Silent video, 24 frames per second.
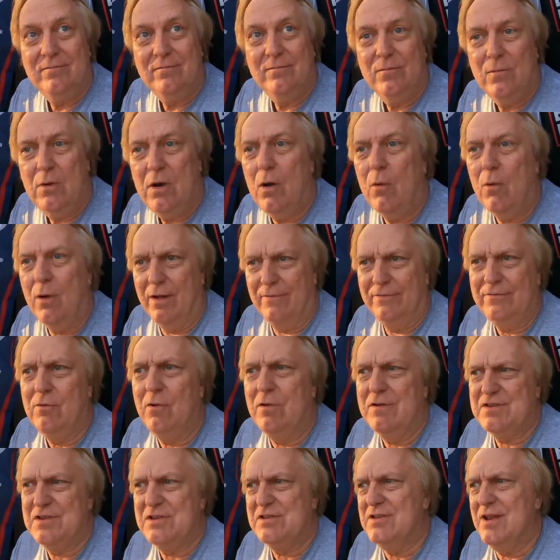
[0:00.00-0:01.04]
Of
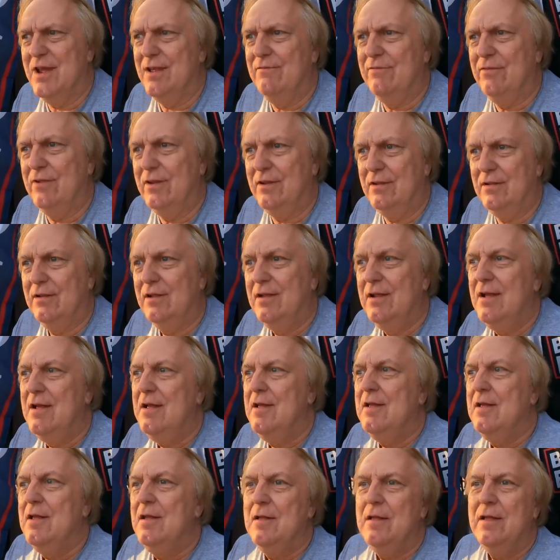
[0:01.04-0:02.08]
course it's envy.
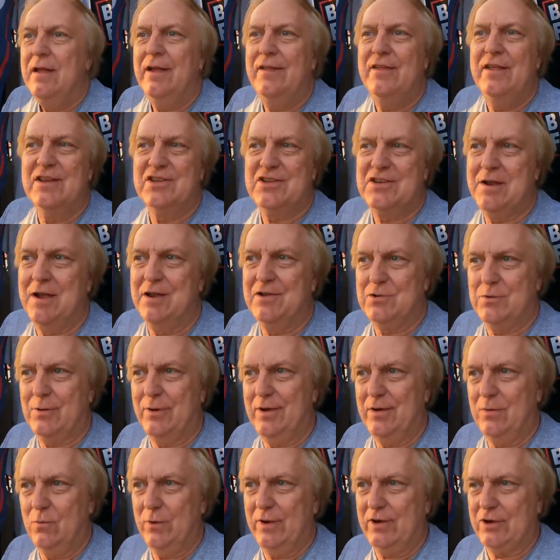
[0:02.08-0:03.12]
In this
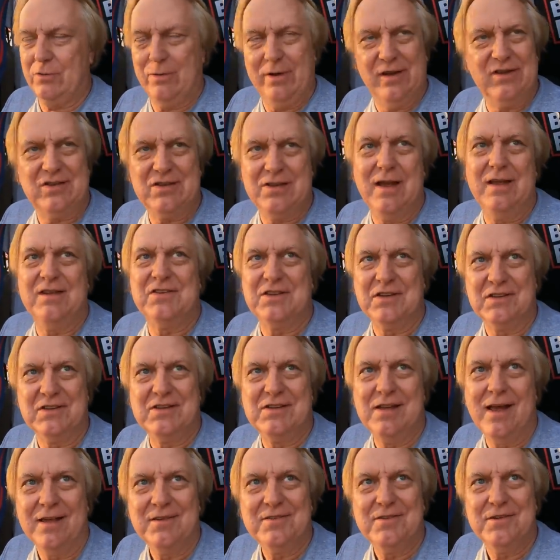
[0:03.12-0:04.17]
country, we criticize
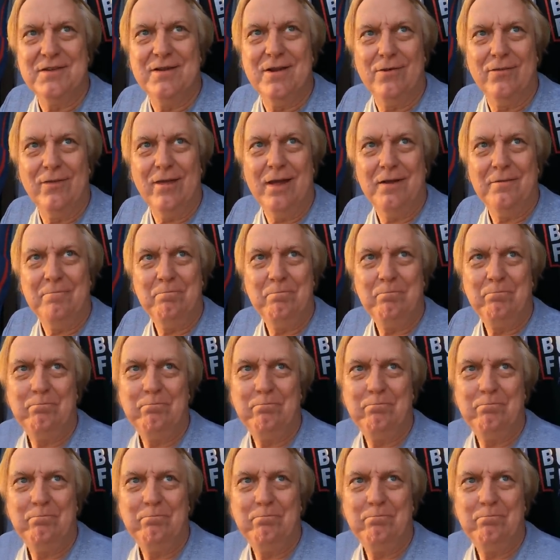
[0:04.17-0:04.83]
success. You know that.